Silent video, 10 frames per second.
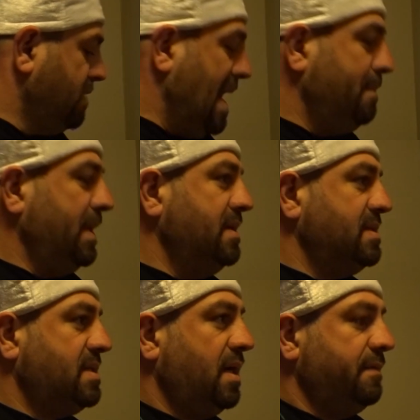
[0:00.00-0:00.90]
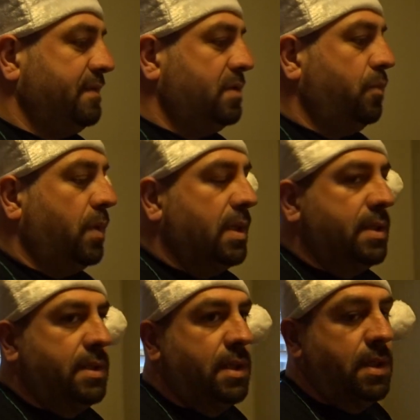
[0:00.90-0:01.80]
wrapping stuff in
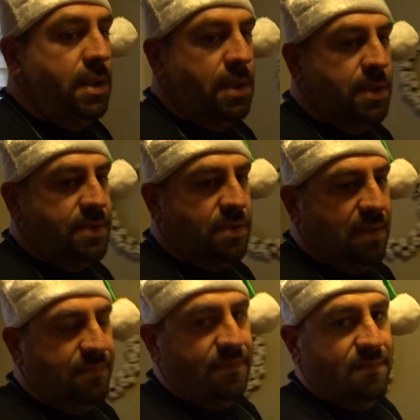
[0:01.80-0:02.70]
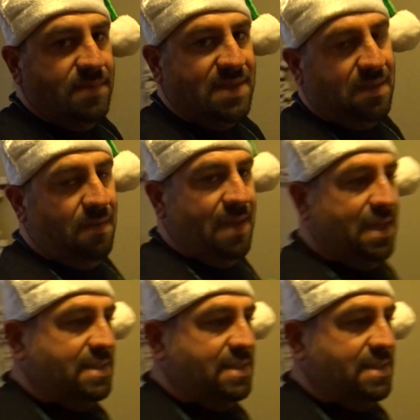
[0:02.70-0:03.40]
one, so I set all that